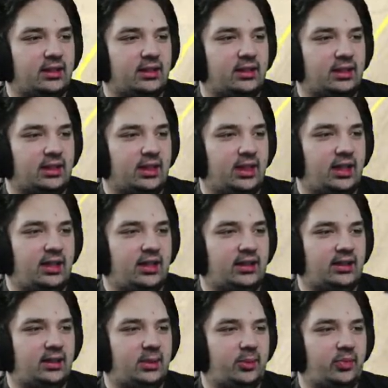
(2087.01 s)
Uh, and
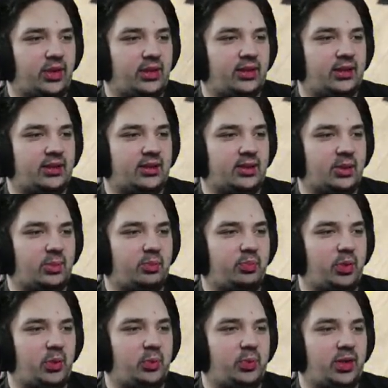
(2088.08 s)
ended up, you know,
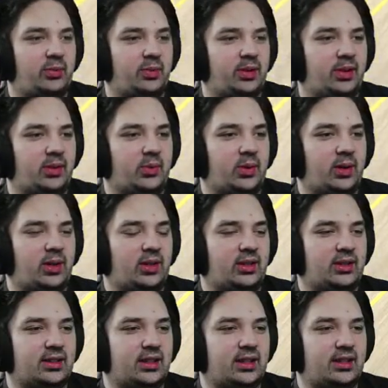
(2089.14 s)
booping him into the
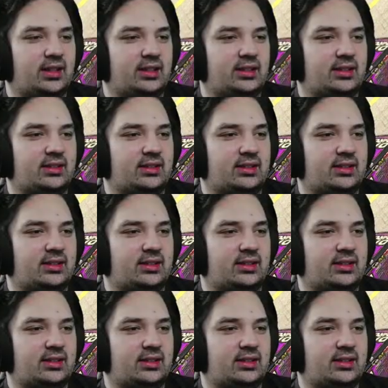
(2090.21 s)
wall, and then